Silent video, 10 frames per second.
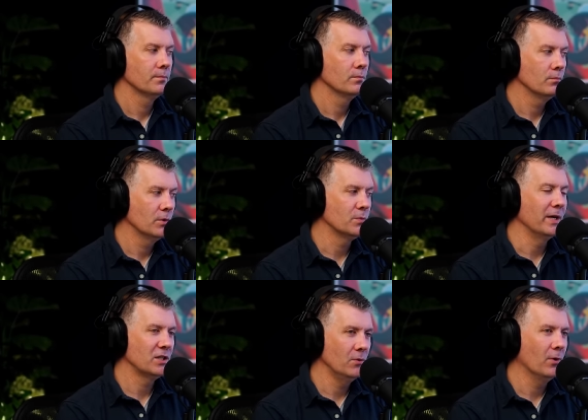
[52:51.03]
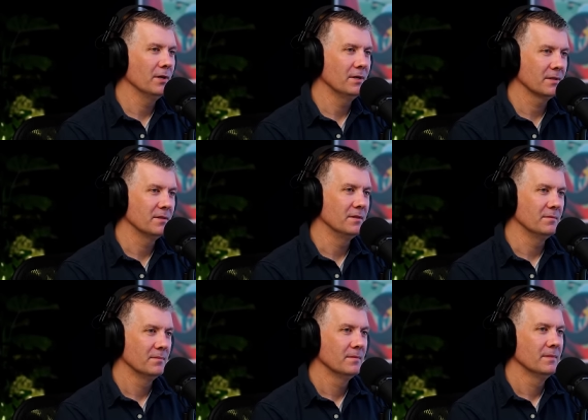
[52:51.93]
isn't it Which weird? Makes you wonder, doesn't
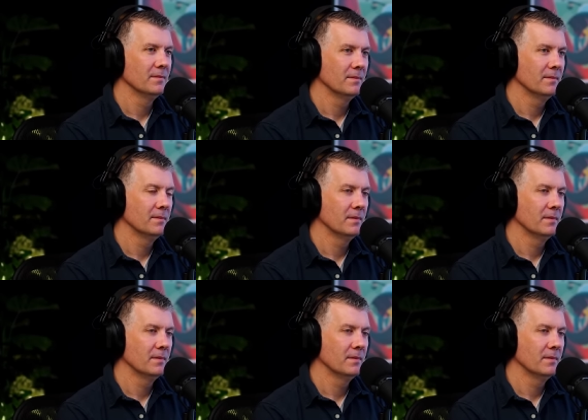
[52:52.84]
it? Like, what